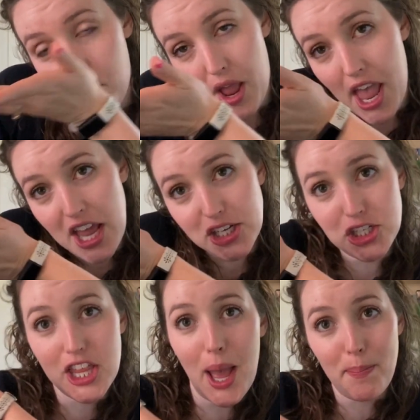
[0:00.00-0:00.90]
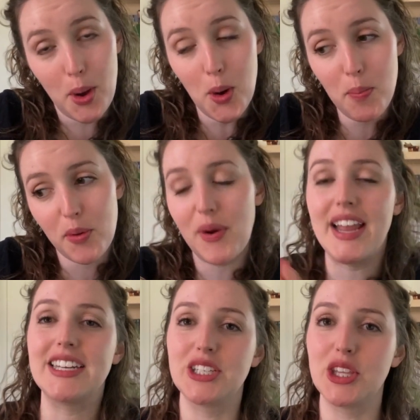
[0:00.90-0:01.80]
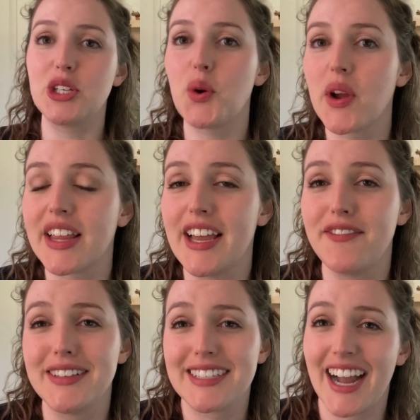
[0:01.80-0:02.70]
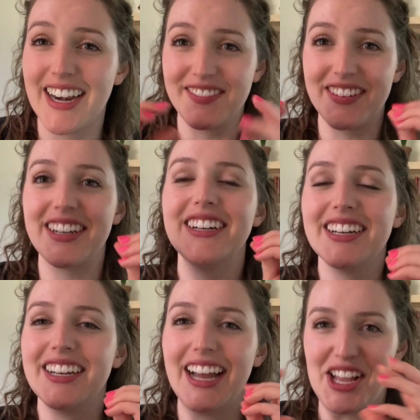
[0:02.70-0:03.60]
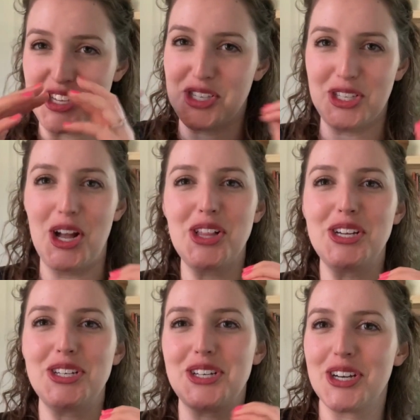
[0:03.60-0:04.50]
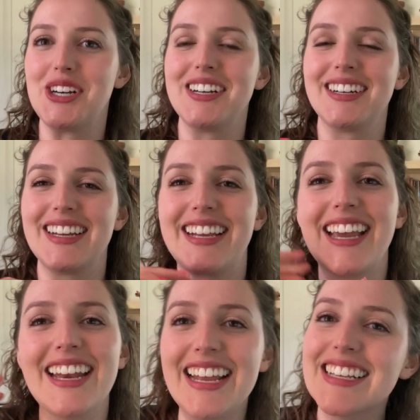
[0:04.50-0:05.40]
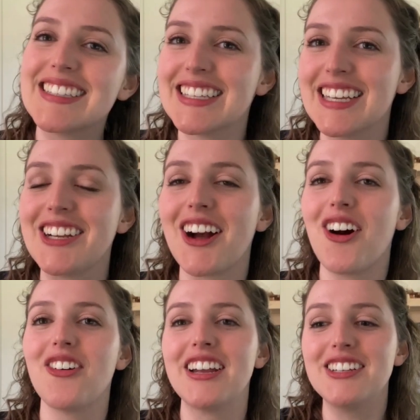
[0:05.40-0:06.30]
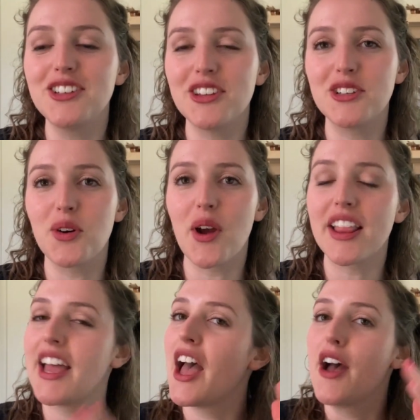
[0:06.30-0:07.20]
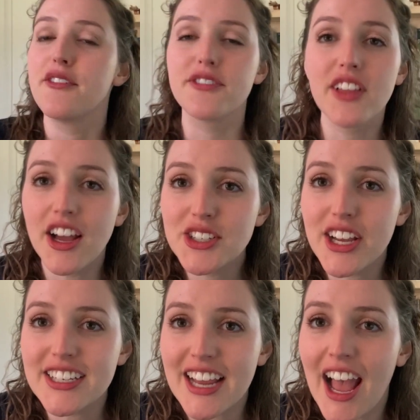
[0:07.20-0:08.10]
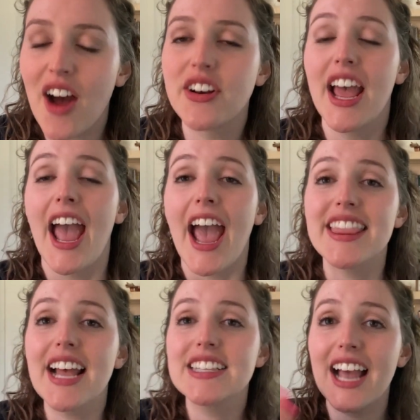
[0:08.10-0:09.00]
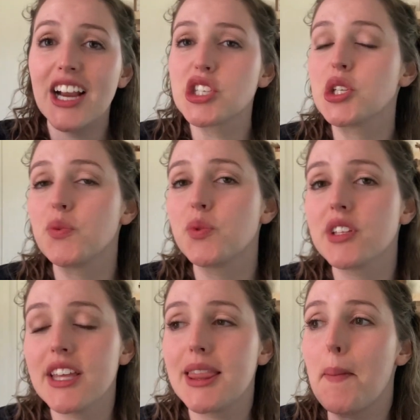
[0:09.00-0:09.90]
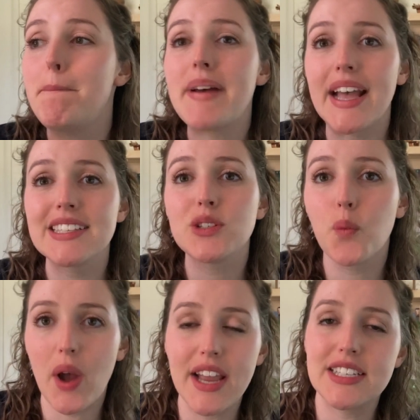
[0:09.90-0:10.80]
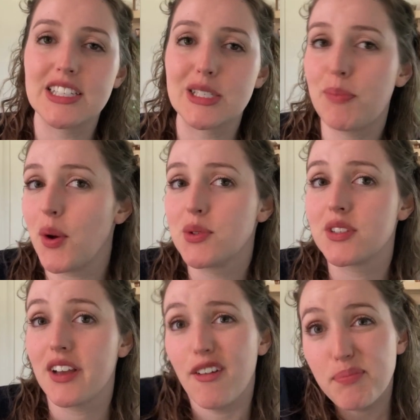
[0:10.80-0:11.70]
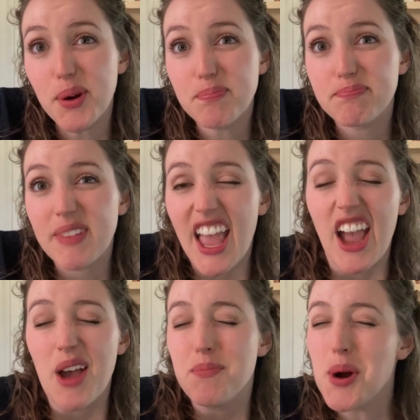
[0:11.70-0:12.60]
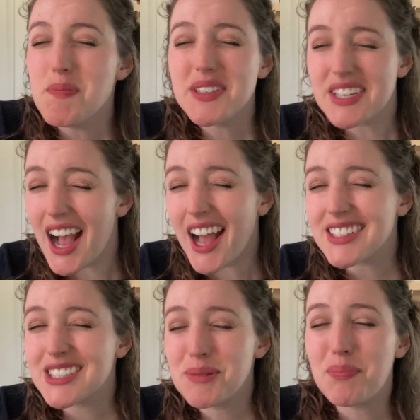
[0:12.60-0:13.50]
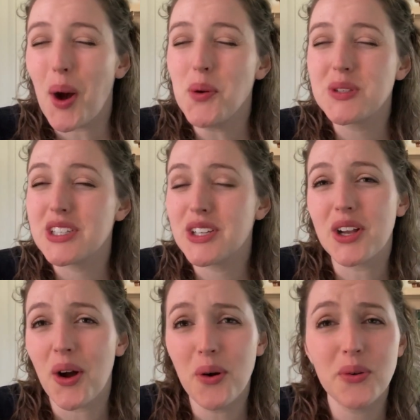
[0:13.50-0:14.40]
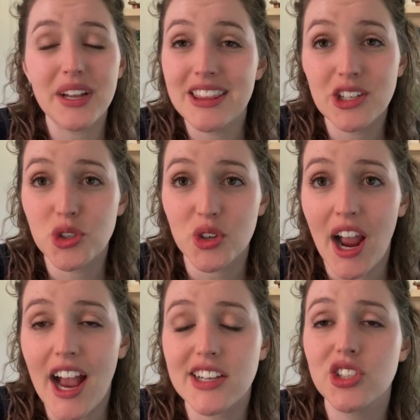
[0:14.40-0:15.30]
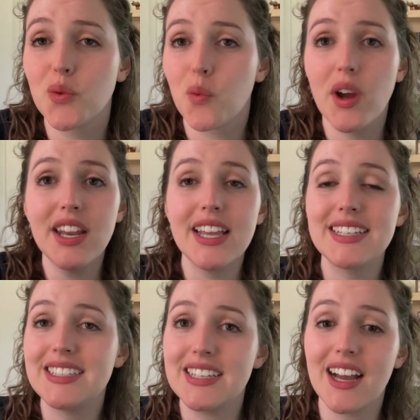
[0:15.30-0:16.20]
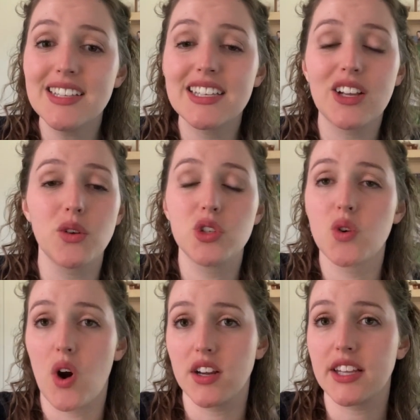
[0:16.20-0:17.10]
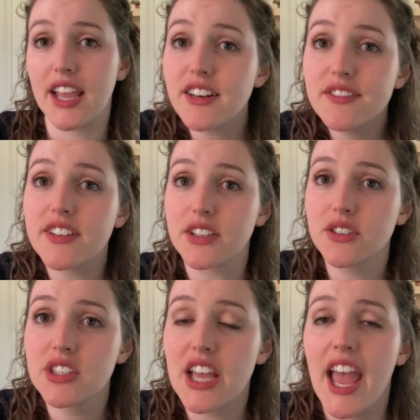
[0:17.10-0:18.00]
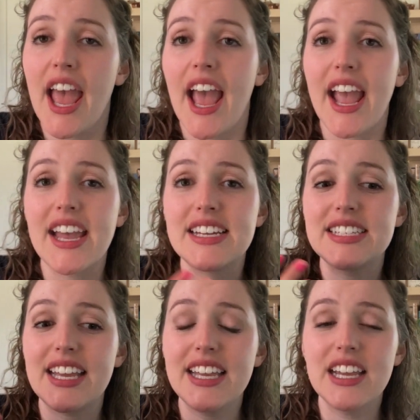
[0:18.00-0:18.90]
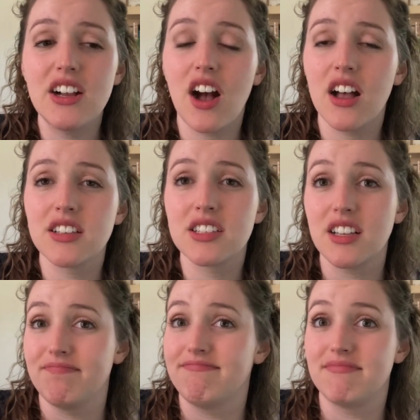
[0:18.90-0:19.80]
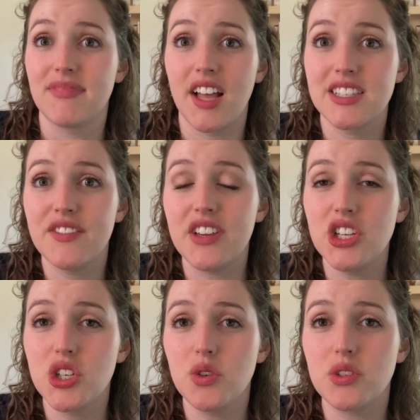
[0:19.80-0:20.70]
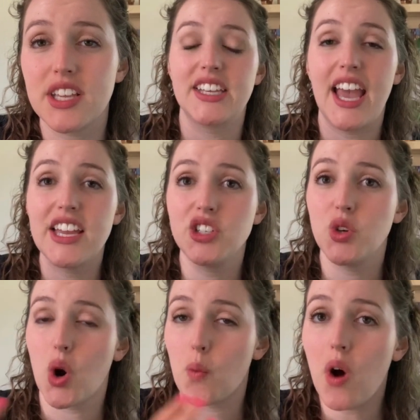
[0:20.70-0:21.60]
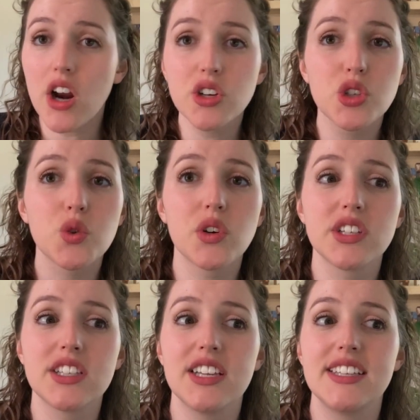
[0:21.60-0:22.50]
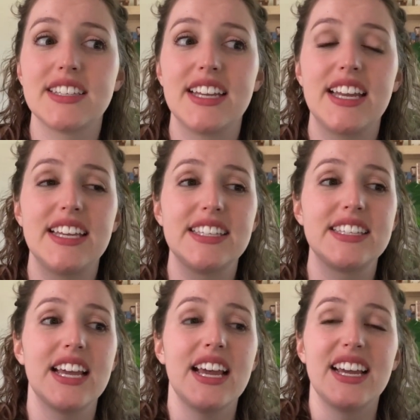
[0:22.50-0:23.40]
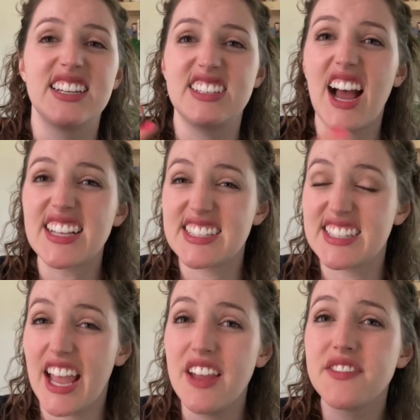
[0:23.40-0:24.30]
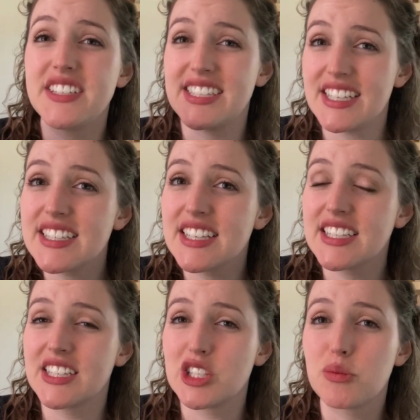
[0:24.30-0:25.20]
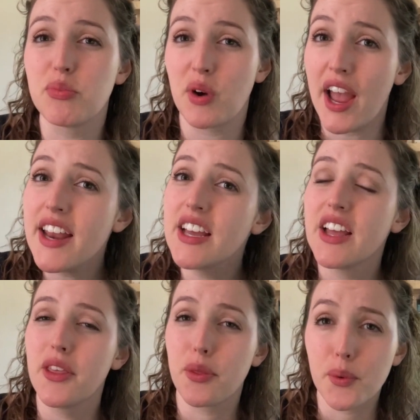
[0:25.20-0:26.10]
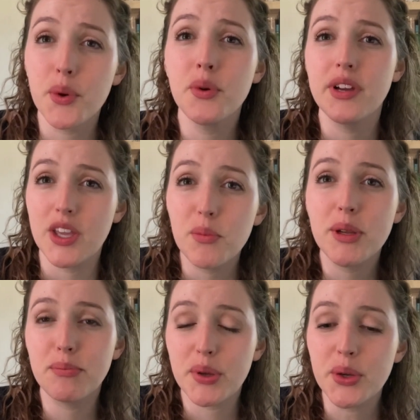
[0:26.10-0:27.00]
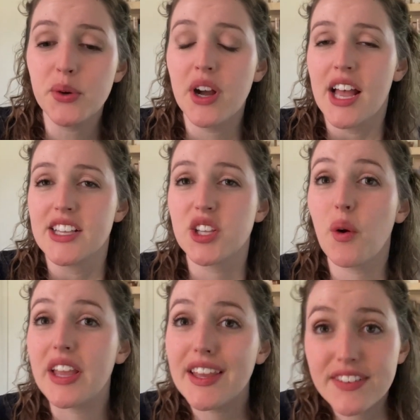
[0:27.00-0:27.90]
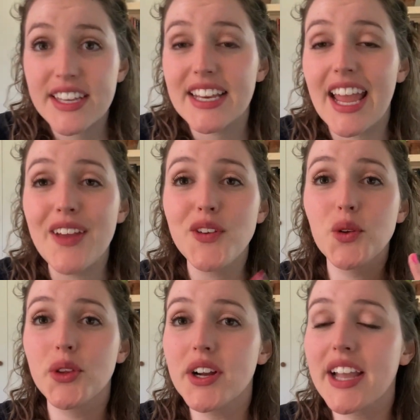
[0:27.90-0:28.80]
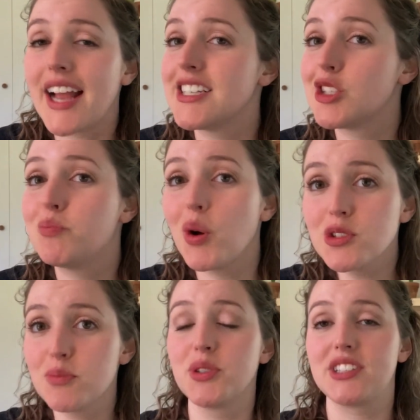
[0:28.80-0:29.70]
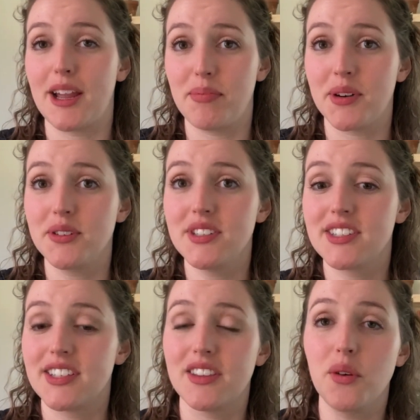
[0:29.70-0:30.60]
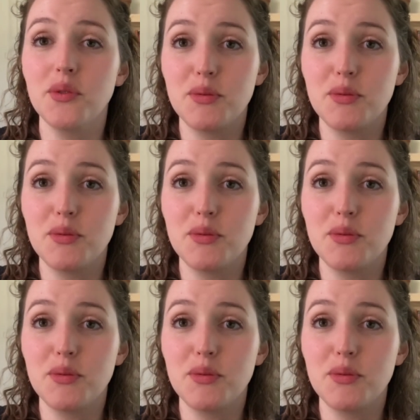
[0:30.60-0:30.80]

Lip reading: edge that poop right into the toilet. If it's kind of a solid turd, it can easily go into the toilet, flush it down, and that's actually really the best way to dispose of poop. Poop is not supposed to go in the trash. When it does, it goes to our landfills and it can cause lots of issues. It get into our water sources. It is not safe. Diseases can spread through human poo. So even if you look at disposable diapers, those